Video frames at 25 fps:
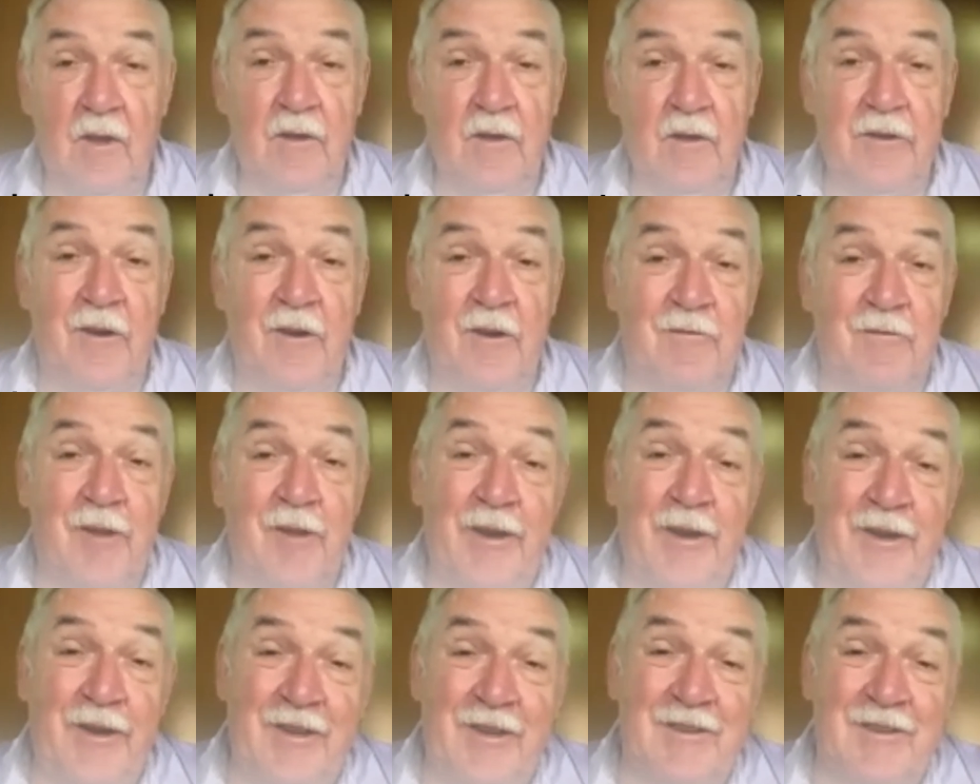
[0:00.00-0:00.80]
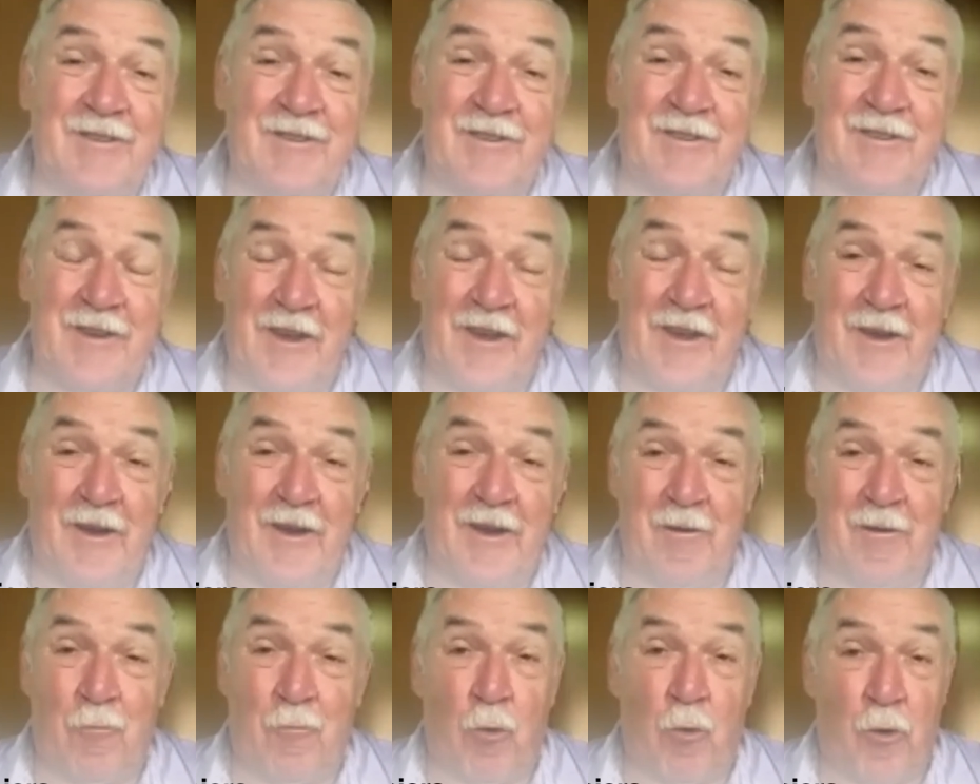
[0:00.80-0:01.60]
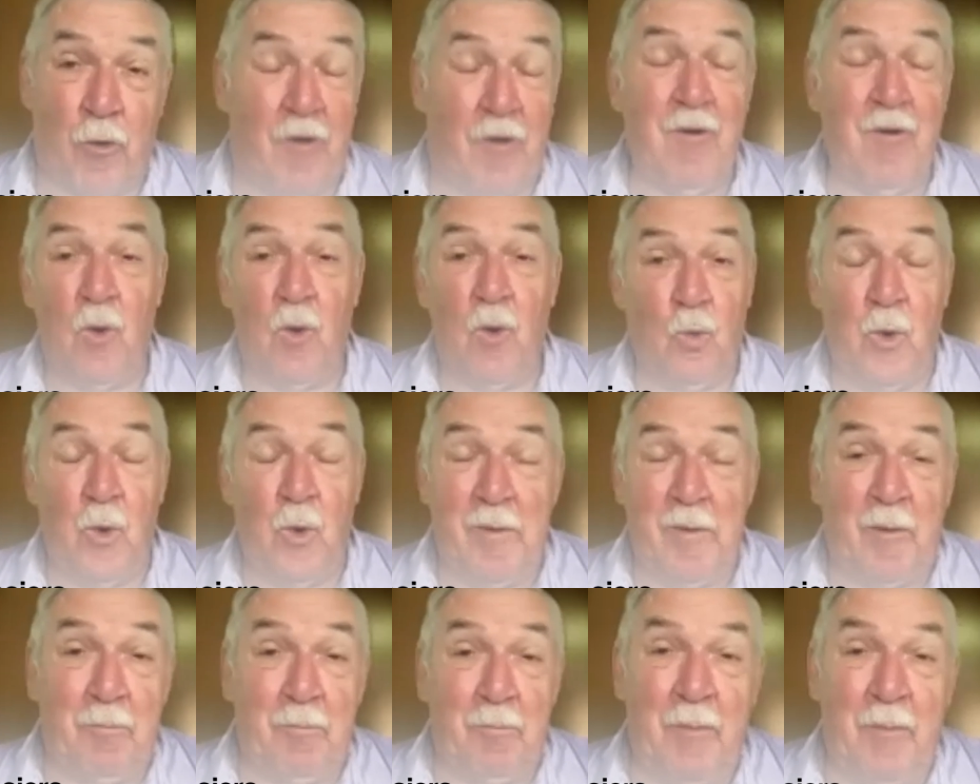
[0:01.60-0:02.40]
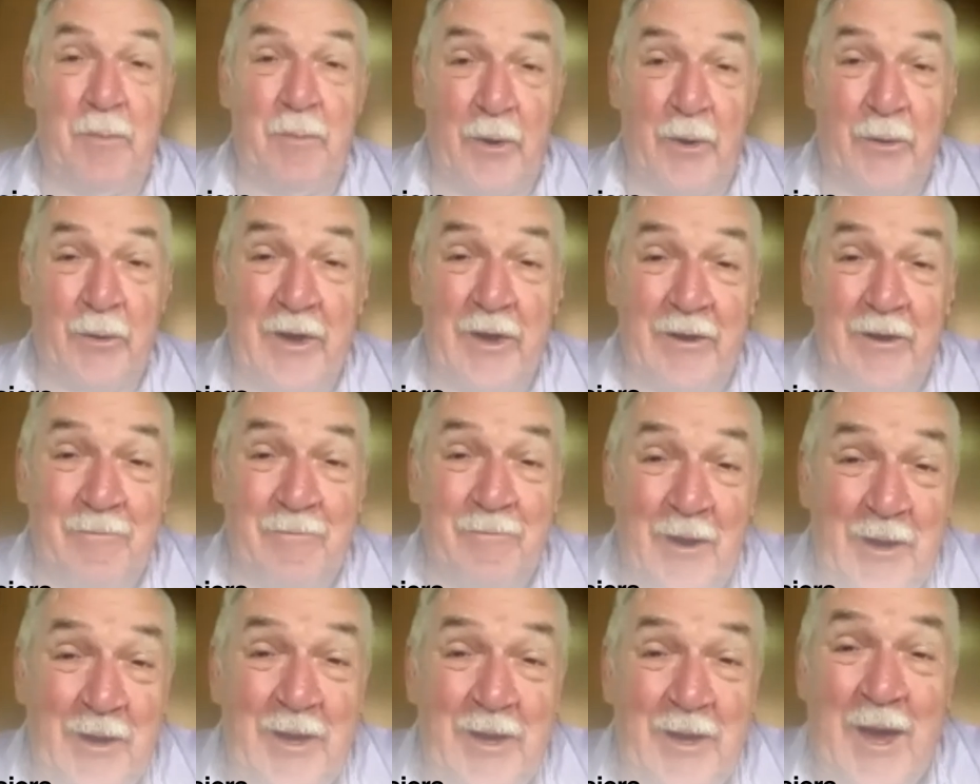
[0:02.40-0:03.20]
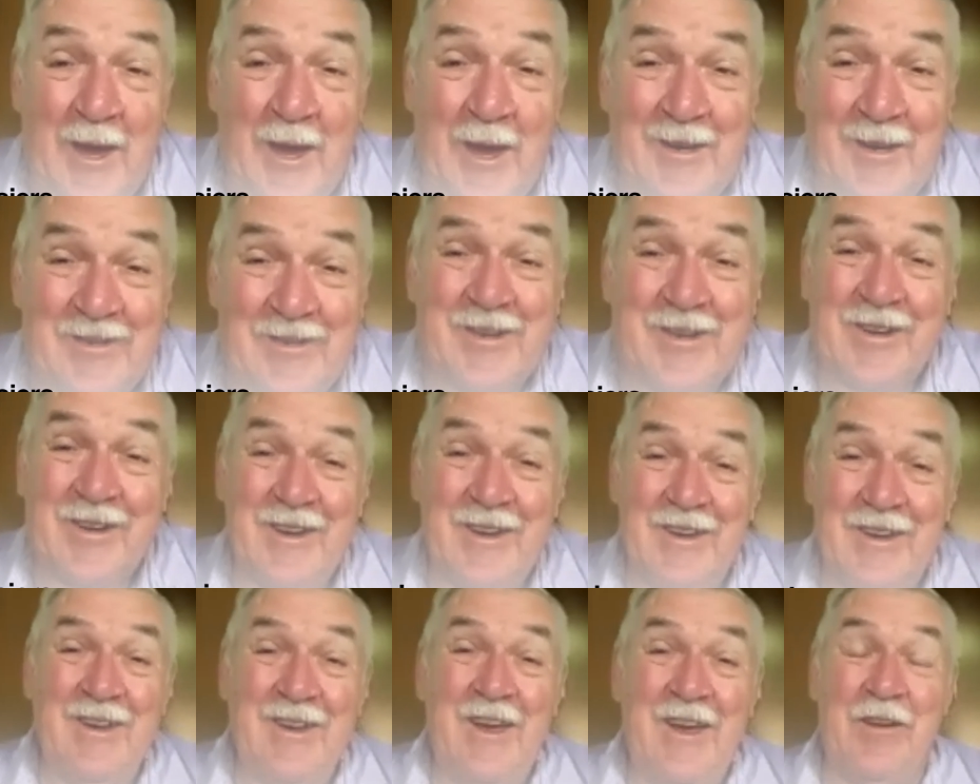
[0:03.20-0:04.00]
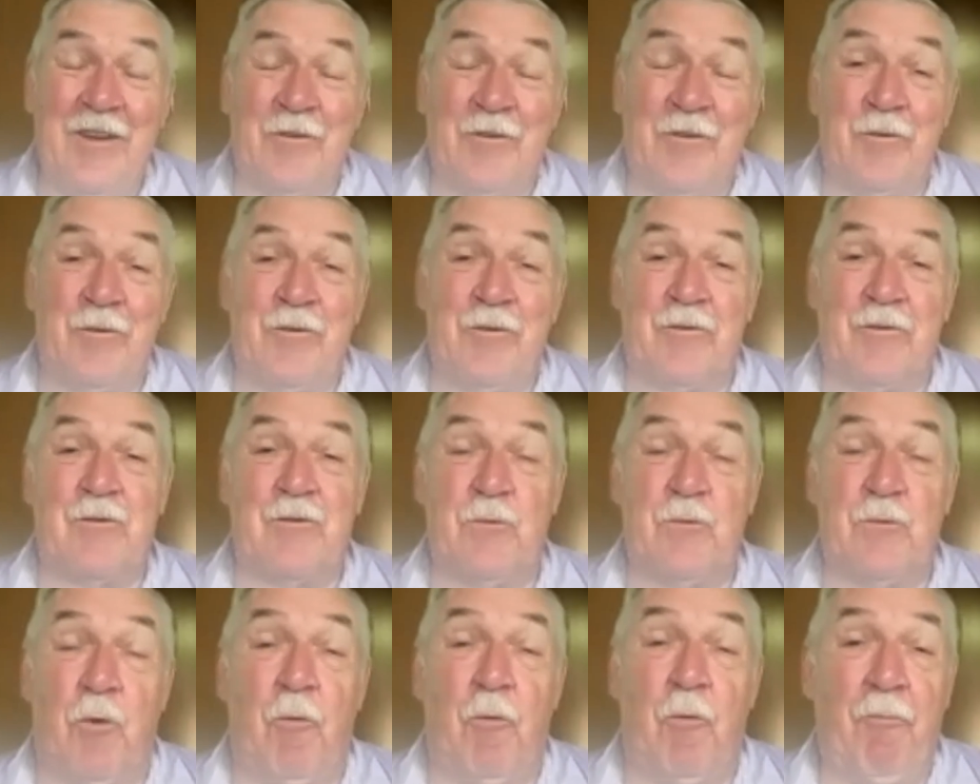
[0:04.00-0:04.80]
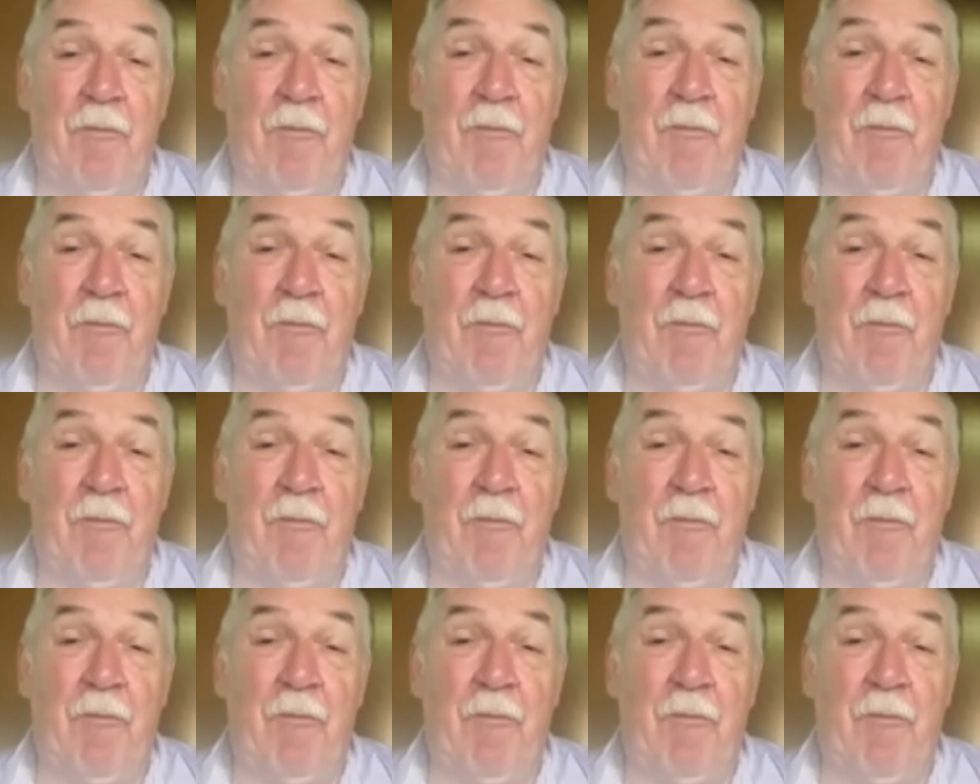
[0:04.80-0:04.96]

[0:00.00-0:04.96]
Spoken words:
young ladies or women, period, of any age entering your school.